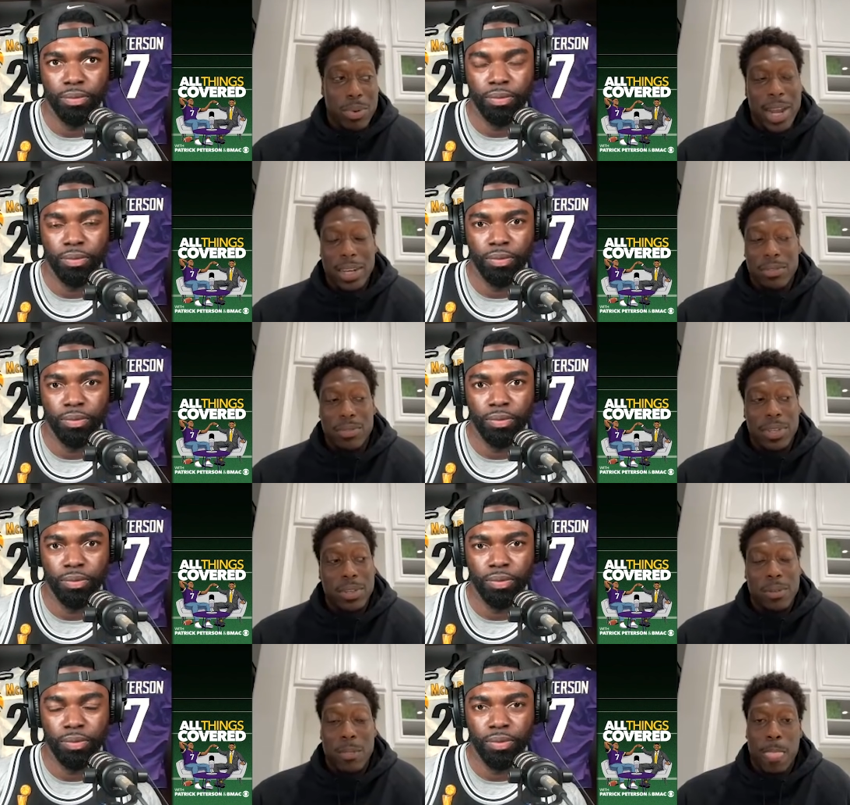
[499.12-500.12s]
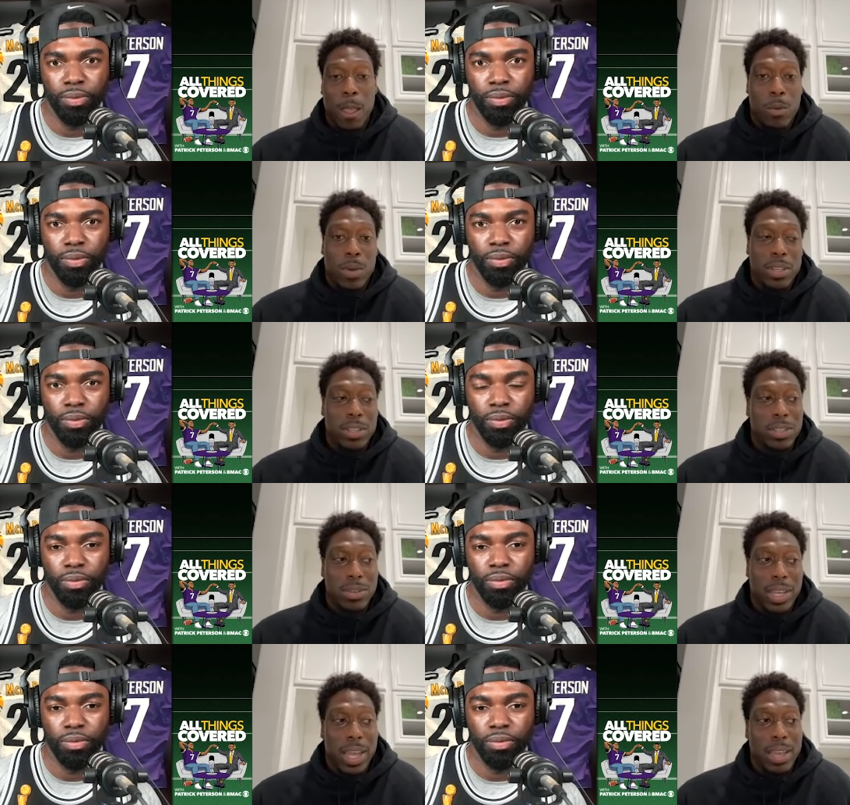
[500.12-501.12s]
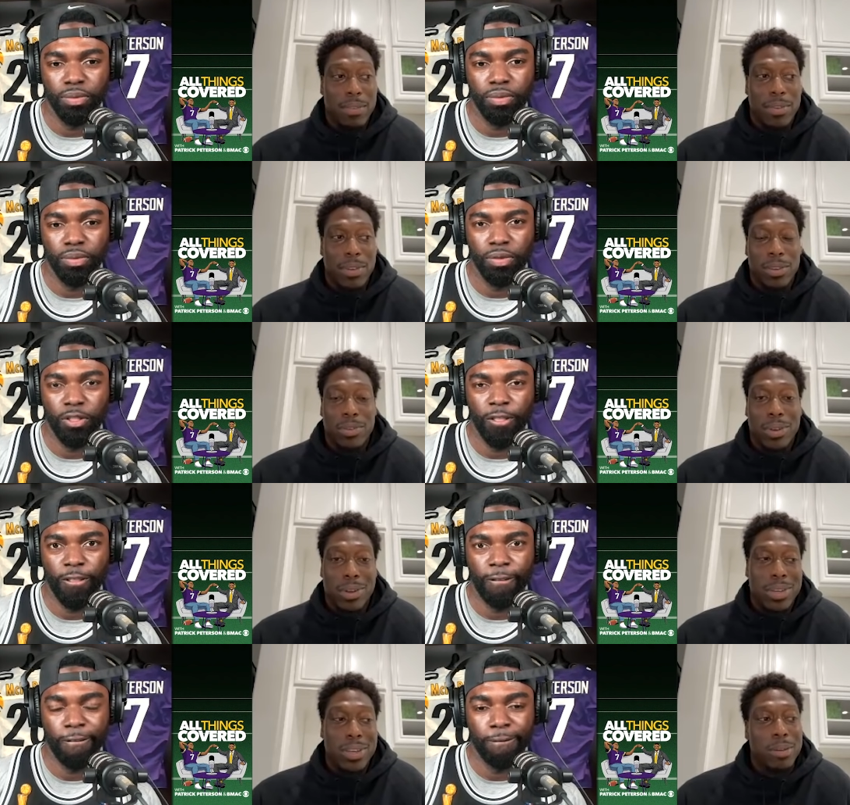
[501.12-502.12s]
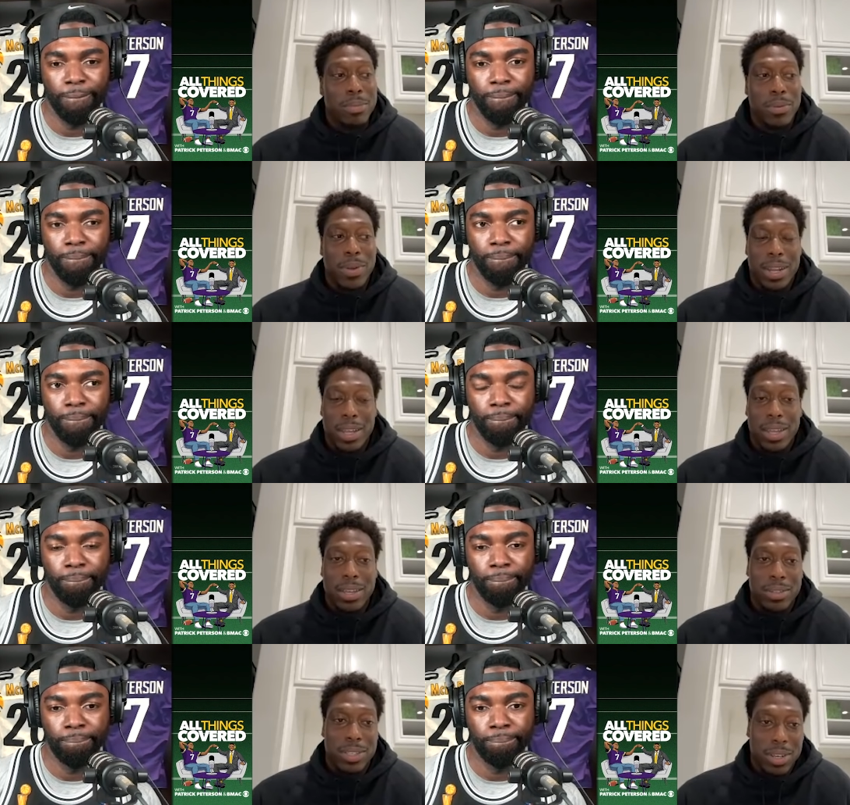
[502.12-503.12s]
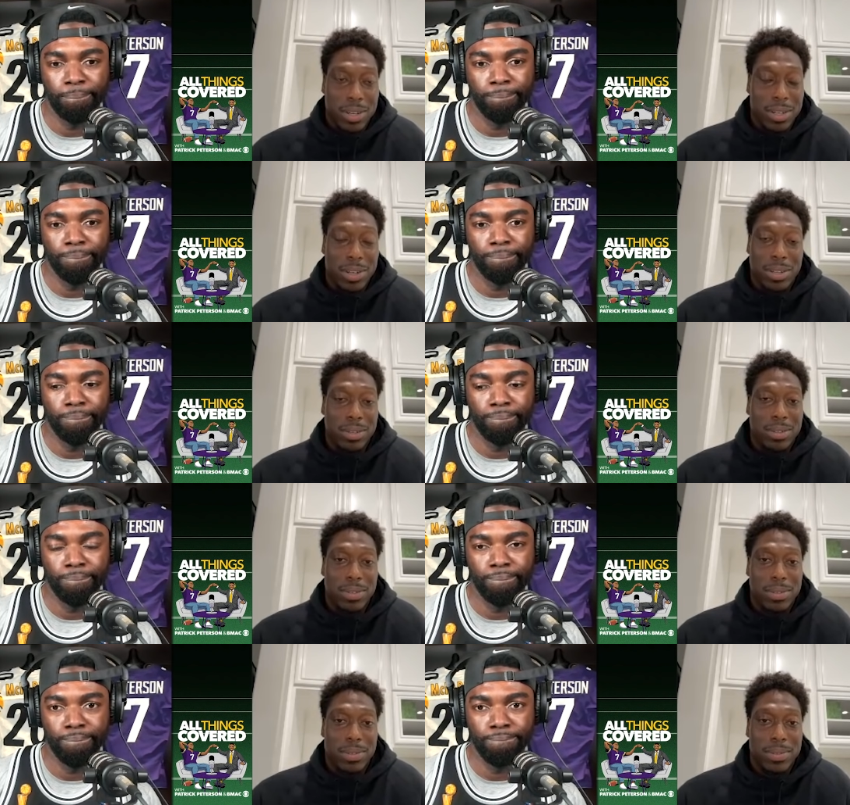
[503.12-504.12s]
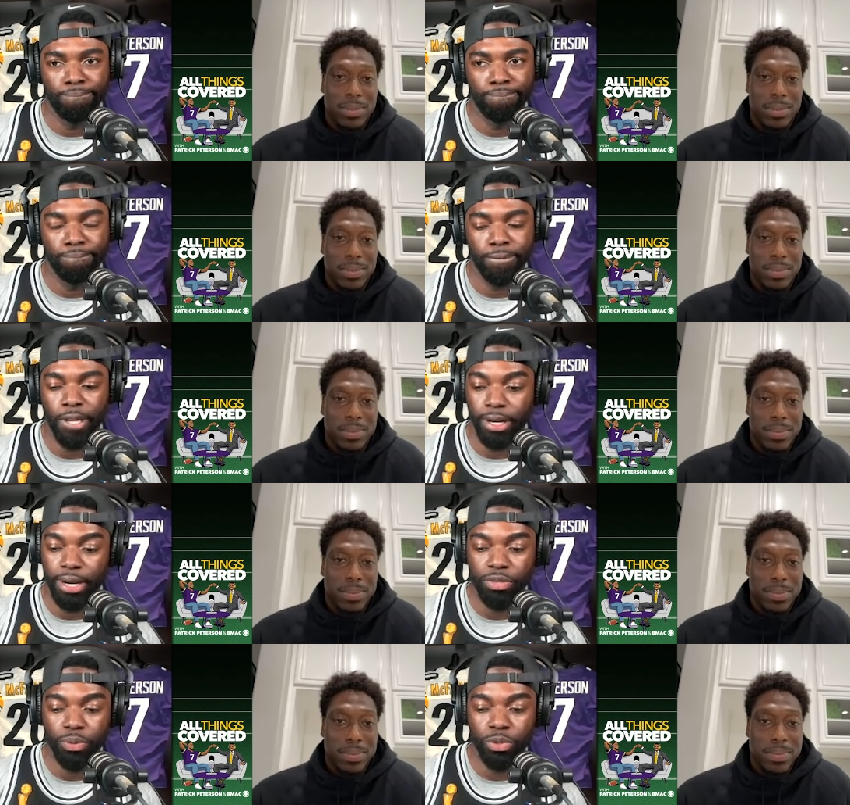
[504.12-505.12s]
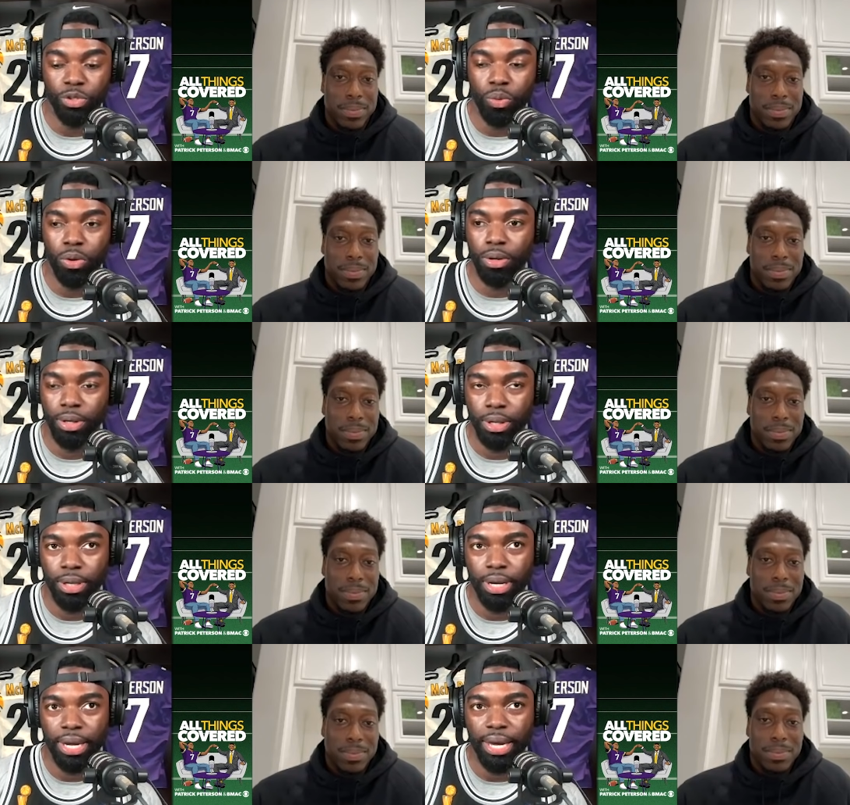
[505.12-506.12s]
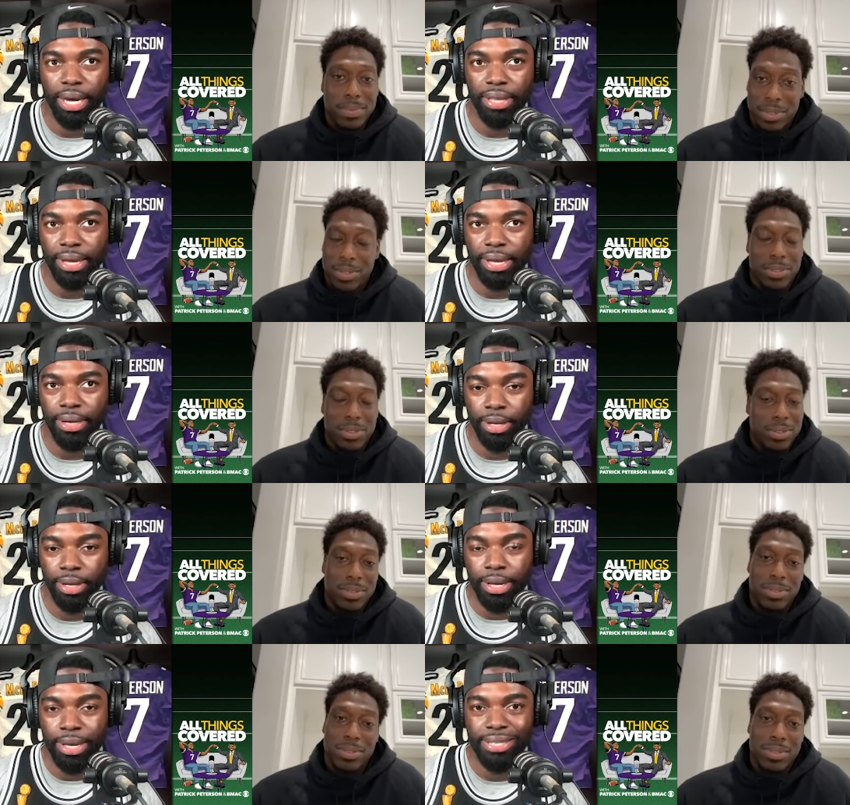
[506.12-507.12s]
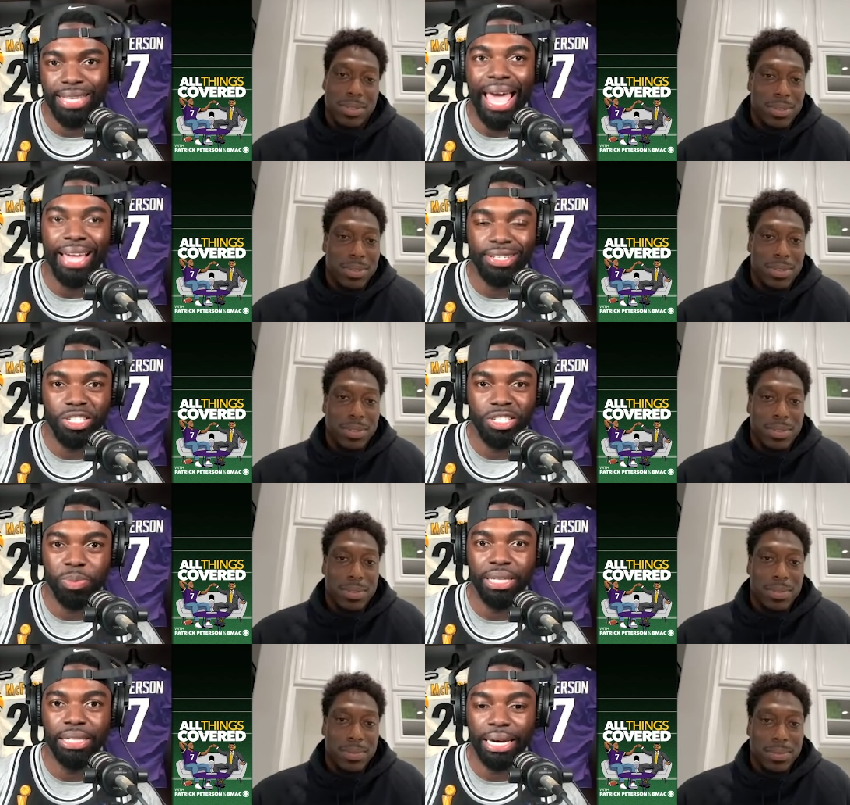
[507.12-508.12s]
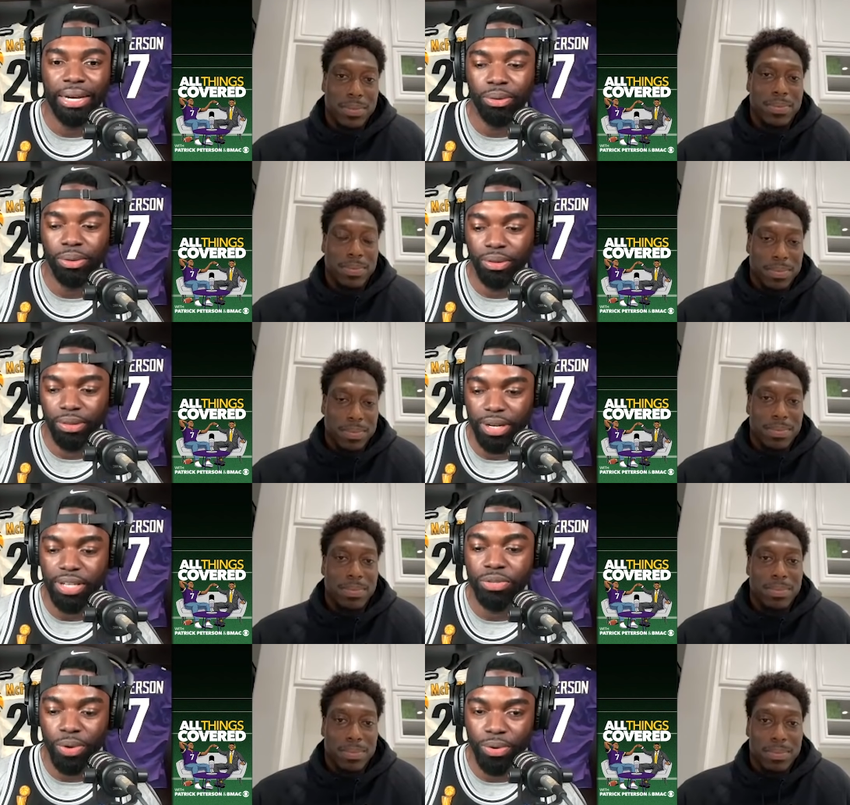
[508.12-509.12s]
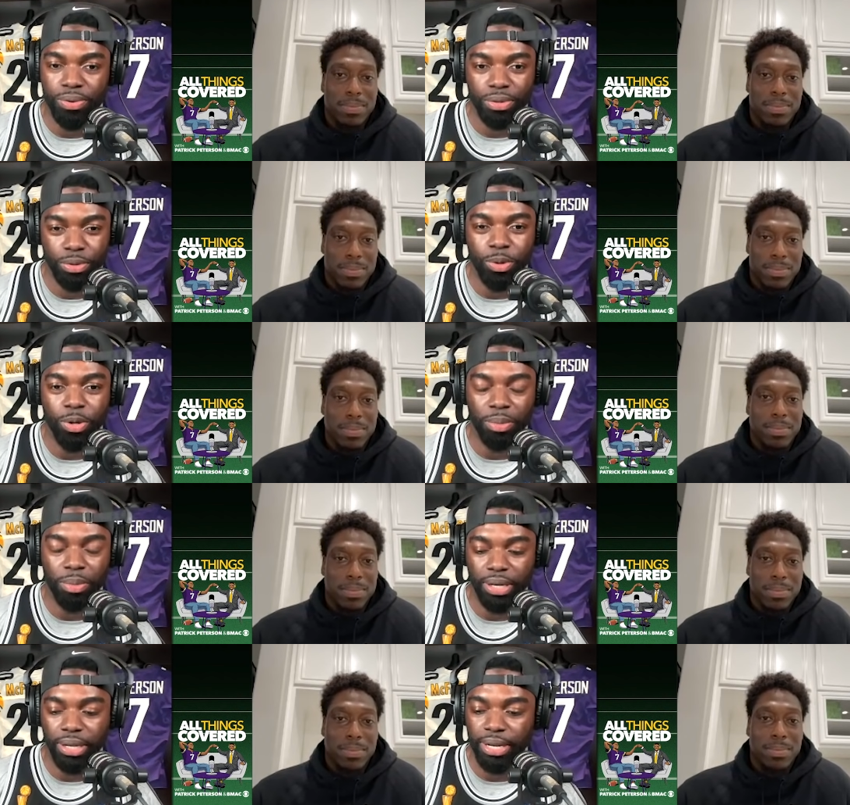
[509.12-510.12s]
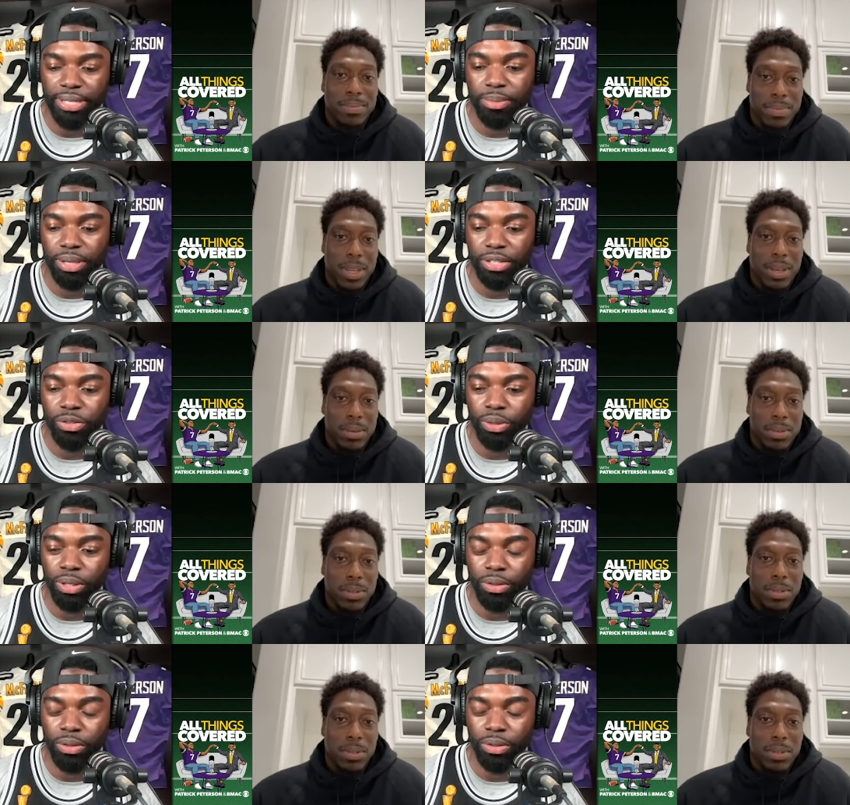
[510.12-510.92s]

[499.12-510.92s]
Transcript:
Speaker 1: on the practice field or whether it's on the game field, you know he's gonna be ready and he's gonna turn it on. And that's
Speaker 2: what you want. A guy that his actions speak louder than his words. You know what I mean? And that's something that you